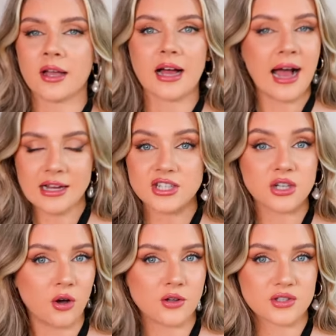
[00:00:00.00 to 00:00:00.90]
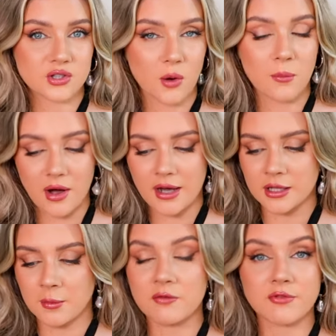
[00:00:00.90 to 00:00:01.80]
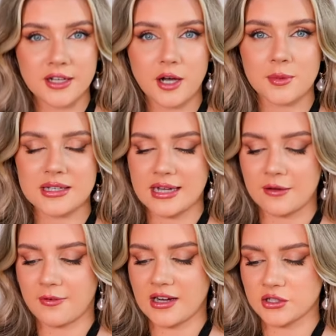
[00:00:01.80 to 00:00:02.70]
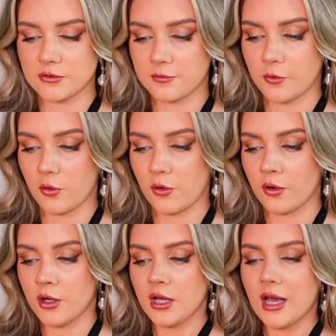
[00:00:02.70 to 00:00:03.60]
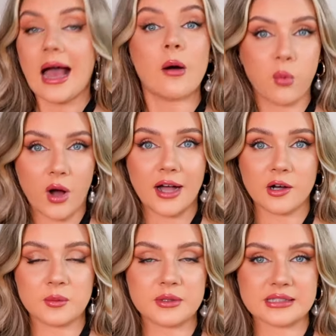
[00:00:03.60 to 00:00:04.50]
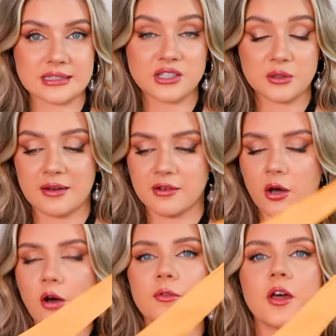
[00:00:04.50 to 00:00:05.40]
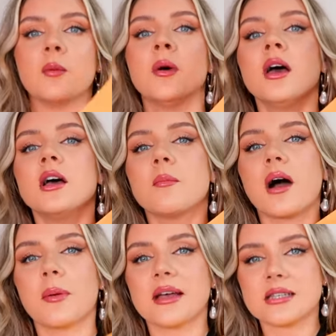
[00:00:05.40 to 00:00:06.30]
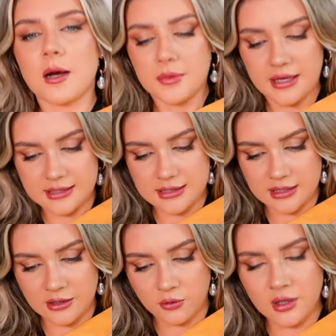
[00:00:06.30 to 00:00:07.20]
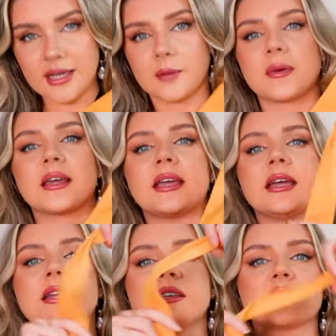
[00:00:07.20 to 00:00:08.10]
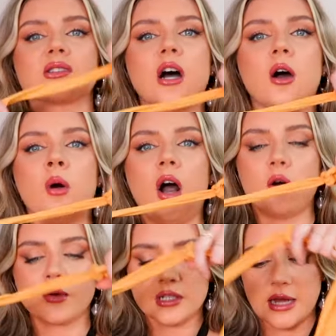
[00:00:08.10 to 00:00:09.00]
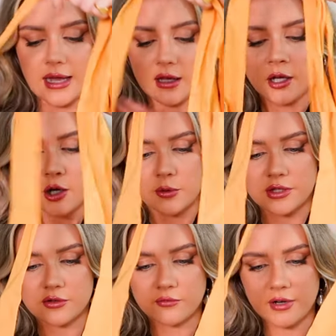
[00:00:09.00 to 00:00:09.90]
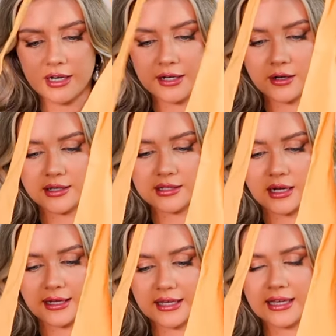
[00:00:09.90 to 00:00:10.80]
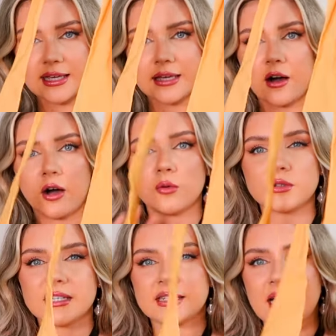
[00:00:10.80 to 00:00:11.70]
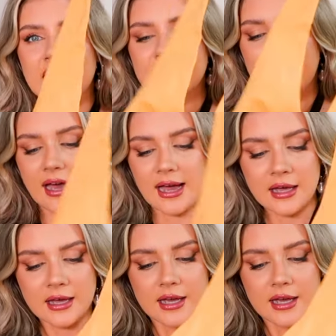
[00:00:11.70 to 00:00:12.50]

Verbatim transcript: Like I actually can't stop buying them. I really hope they stay in fashion for a while because I do have a lot of them. But I picked up this little like bikini style halter neck with this really nice like keyhole detailing there.